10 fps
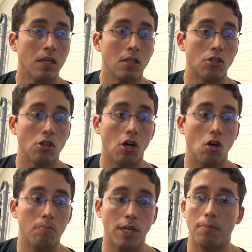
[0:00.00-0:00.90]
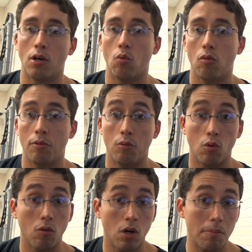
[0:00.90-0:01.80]
so but but what,
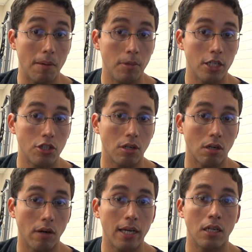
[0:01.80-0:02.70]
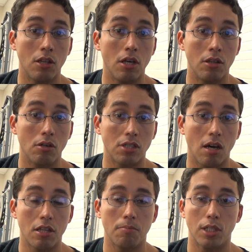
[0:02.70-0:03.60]
what about blood sugar right and, and those
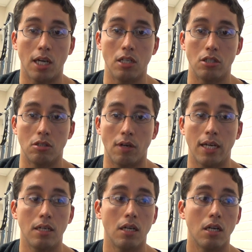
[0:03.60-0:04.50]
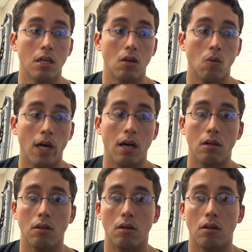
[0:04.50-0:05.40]
health implications right
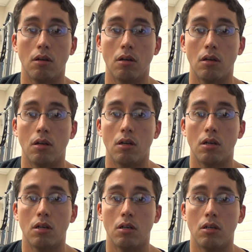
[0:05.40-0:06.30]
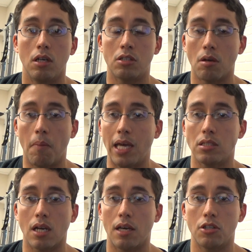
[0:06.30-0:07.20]
well it's
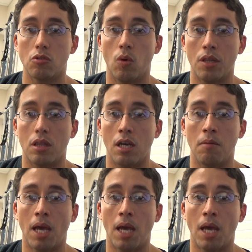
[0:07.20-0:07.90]
amazing how this one thing